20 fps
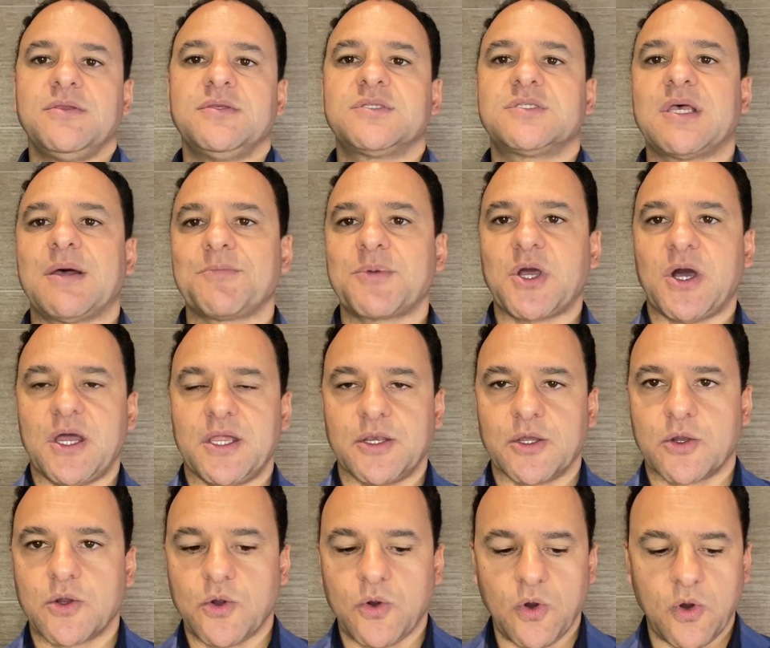some kind
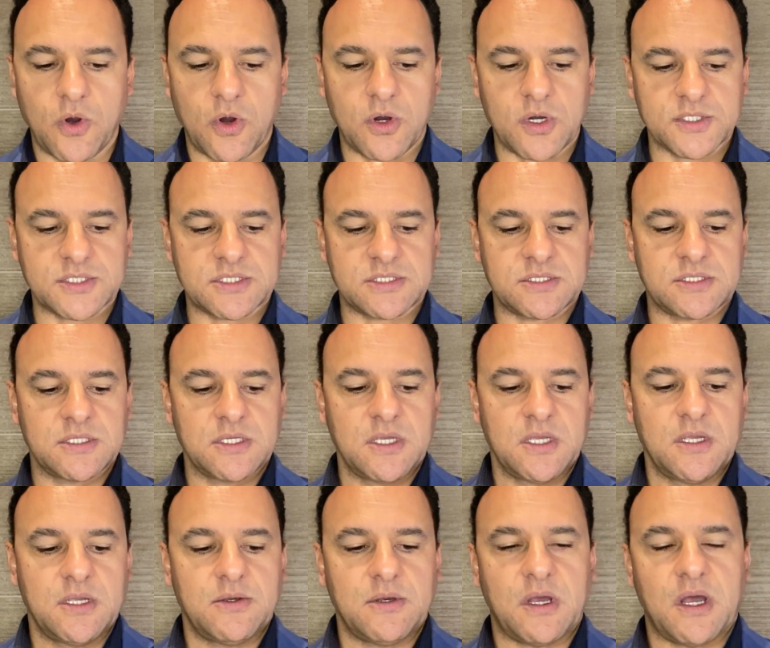of course
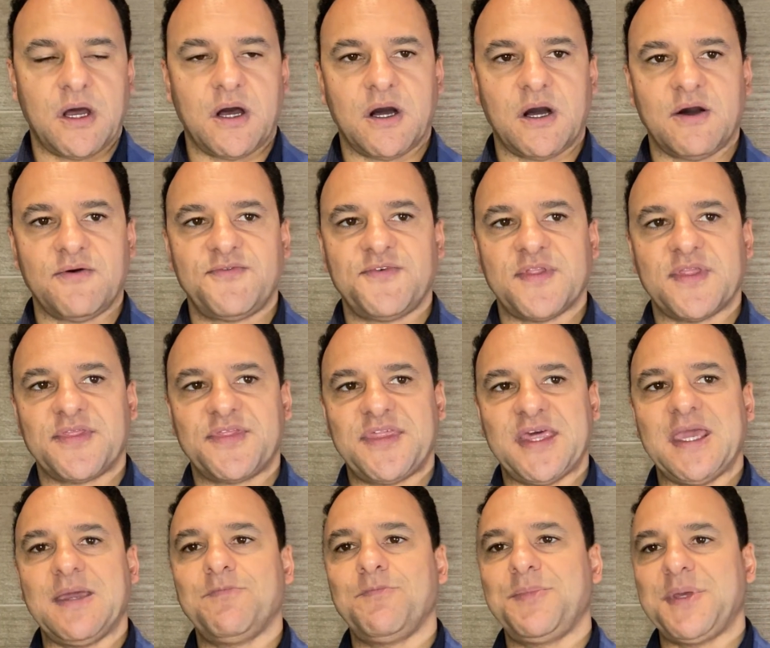of
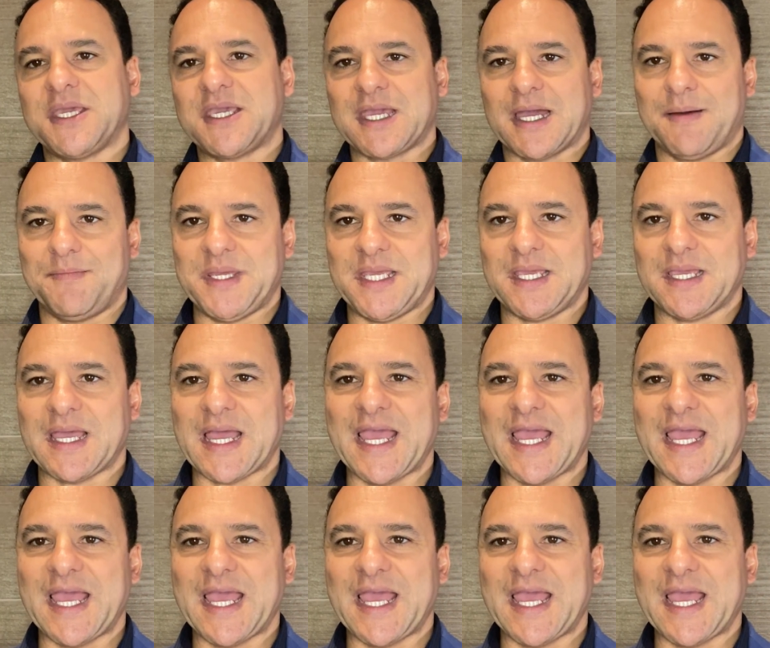them becoming